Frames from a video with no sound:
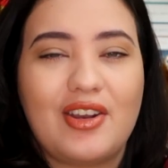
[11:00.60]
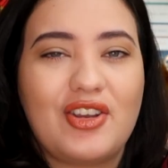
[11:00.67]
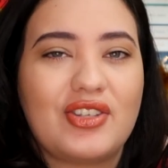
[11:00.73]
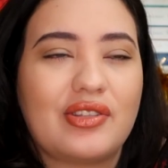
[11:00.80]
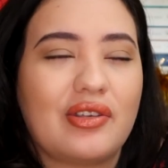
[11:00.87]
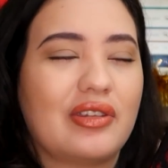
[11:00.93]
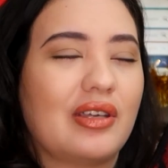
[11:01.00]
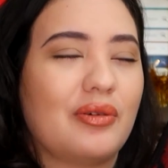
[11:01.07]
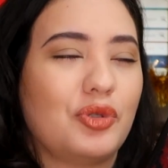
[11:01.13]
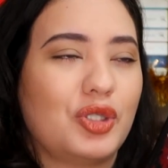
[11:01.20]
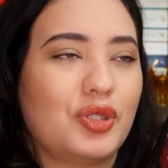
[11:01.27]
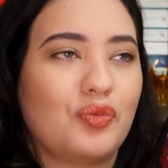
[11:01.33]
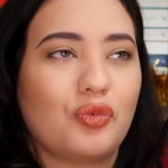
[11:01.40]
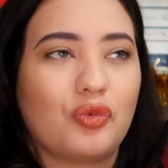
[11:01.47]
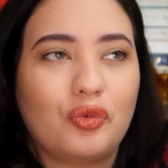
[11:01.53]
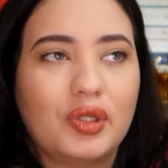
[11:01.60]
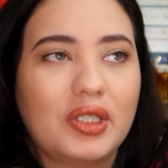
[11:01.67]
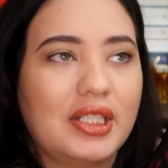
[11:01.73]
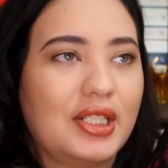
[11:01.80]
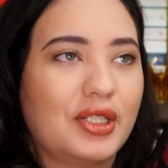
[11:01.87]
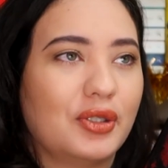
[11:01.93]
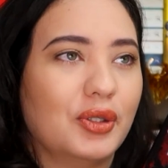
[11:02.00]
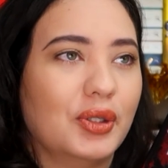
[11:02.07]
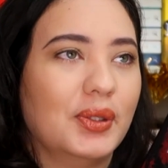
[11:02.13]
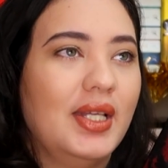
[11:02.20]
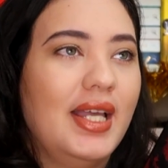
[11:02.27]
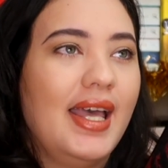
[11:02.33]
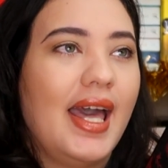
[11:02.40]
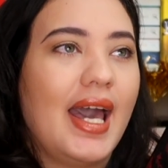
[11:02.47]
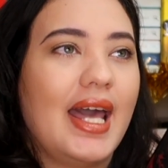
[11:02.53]
I just thought that was really cool,
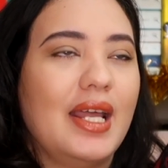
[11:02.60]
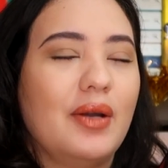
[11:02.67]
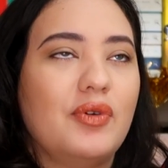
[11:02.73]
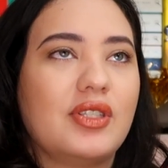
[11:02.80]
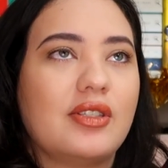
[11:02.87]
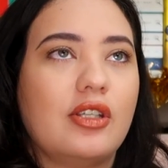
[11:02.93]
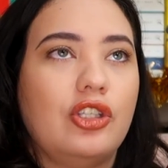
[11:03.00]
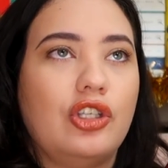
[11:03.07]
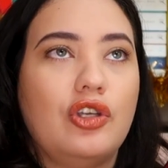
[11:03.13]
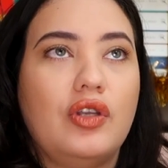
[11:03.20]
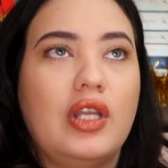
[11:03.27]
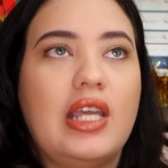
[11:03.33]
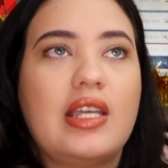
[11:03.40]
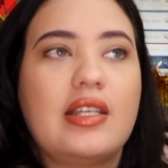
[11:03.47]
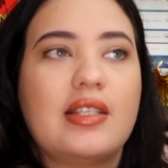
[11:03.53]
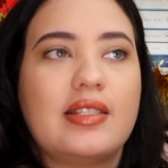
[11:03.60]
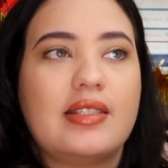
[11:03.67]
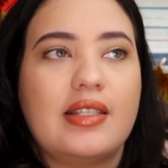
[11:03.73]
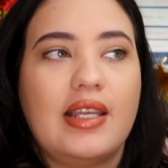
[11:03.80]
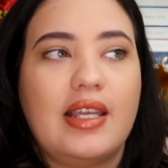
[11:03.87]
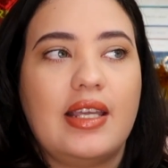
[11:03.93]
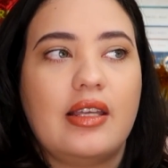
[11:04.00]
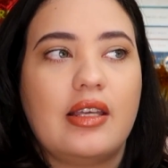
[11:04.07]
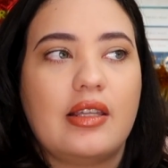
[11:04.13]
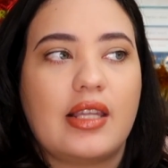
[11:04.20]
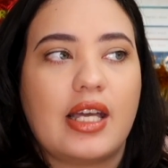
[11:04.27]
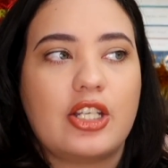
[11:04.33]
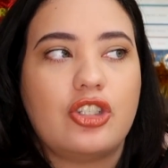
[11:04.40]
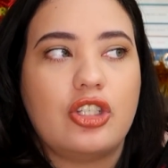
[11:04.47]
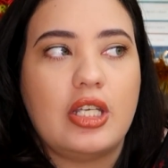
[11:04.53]
and it was unique to see
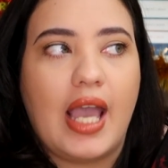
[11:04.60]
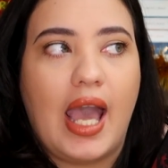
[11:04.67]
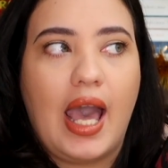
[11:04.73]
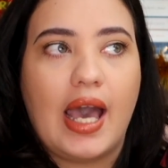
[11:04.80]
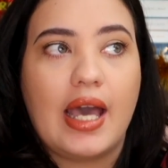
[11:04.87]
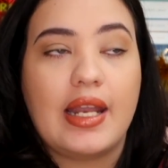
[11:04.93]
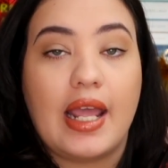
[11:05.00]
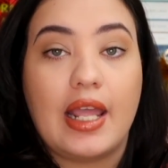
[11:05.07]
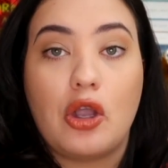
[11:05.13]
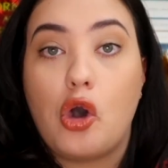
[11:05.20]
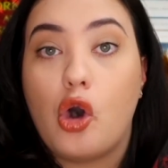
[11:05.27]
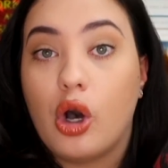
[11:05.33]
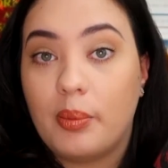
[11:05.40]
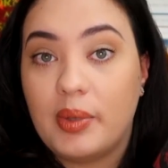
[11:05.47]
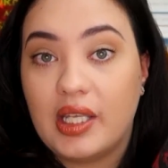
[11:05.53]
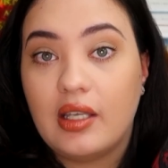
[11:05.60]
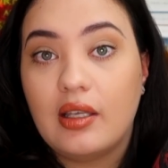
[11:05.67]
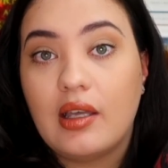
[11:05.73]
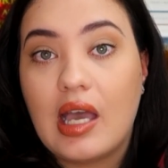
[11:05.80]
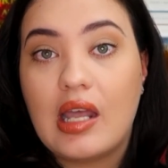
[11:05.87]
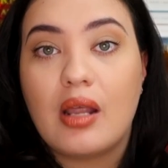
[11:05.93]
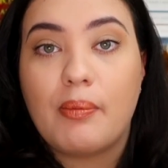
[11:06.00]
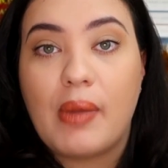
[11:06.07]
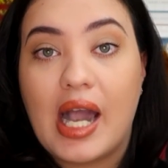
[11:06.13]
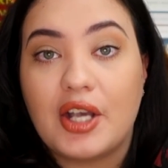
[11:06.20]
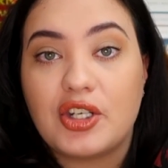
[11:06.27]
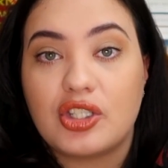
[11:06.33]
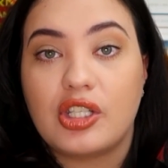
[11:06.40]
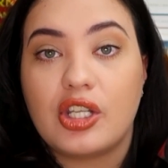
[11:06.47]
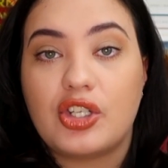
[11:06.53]
that she had a hobby and a
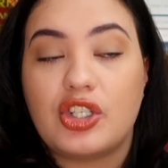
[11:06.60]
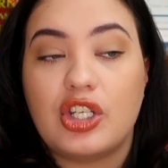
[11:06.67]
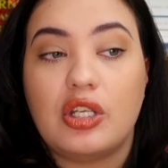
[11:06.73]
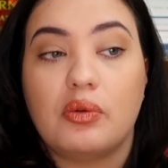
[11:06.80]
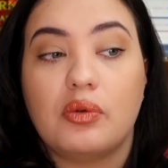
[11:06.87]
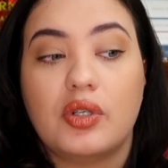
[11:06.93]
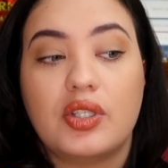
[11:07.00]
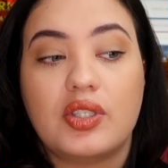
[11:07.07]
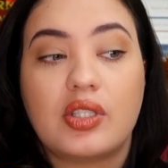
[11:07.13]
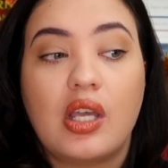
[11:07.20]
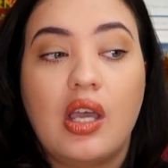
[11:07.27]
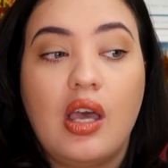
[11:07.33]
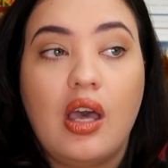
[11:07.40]
passion that she was